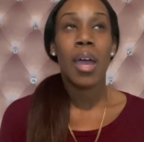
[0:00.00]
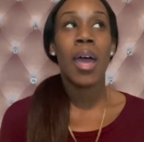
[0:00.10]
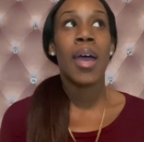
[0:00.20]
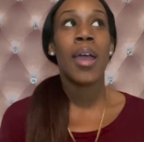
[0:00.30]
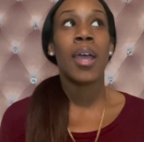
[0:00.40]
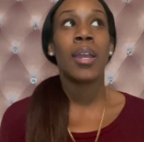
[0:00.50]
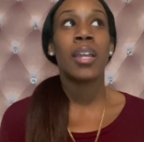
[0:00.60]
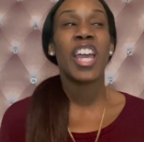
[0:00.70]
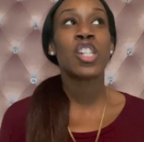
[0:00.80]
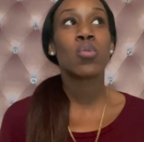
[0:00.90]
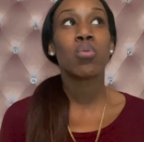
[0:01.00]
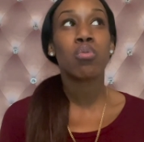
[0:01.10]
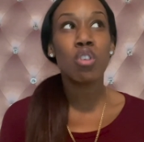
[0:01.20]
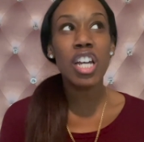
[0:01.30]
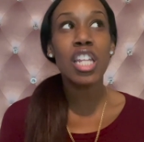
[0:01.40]
And it's
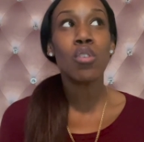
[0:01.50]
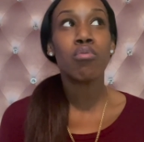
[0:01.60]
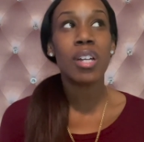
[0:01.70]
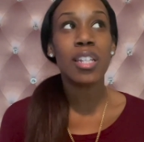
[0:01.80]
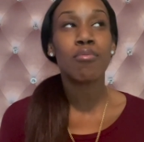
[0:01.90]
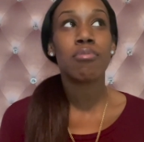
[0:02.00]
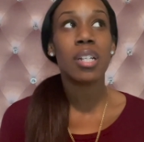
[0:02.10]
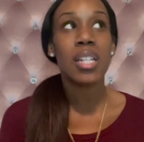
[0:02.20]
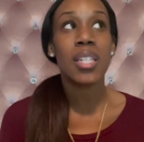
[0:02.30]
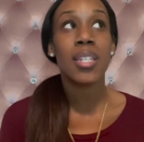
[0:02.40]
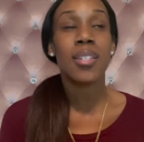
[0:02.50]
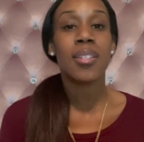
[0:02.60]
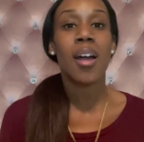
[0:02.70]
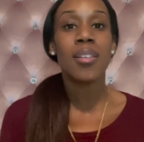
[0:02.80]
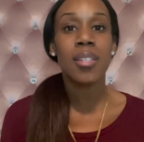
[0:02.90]
really, really, really
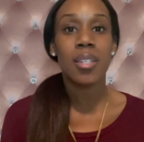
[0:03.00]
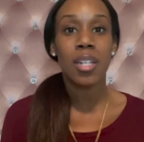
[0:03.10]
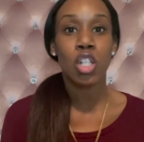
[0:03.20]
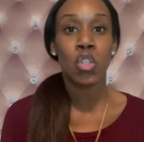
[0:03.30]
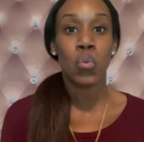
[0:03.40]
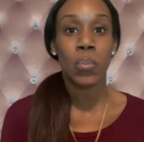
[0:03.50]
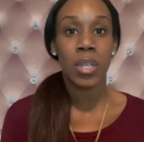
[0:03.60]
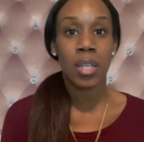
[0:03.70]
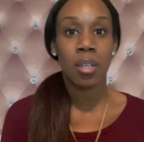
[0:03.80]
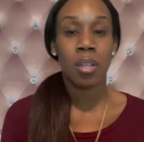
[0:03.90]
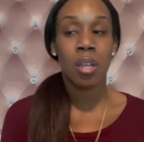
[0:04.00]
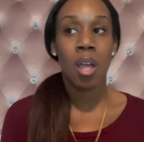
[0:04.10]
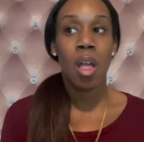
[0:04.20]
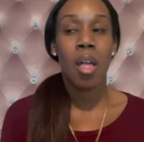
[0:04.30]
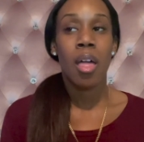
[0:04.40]
disgusting to me
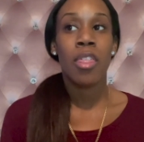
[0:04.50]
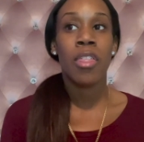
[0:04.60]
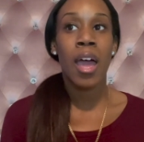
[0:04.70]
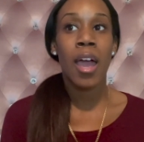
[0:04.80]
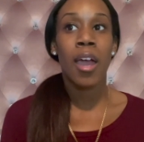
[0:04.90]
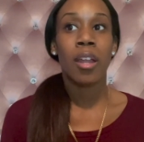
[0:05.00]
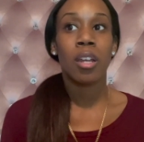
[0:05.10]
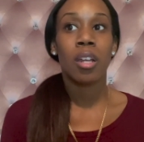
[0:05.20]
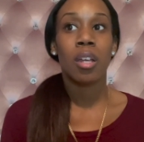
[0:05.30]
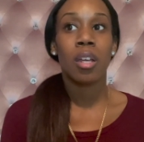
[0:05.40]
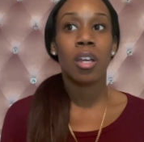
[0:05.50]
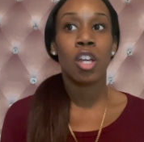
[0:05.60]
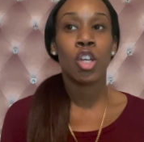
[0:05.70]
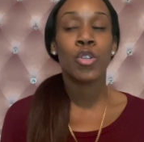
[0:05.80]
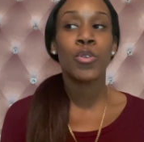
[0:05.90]
that
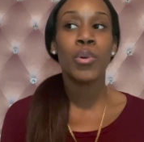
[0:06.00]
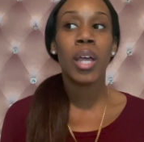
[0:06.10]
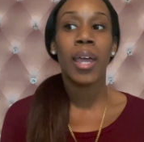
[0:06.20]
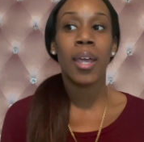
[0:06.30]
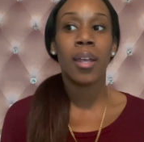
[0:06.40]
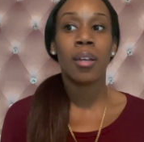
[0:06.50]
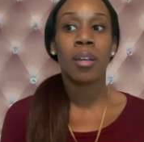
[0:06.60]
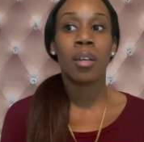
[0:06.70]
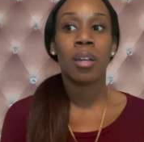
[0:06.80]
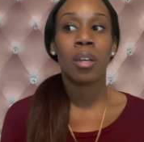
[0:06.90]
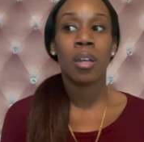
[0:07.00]
you can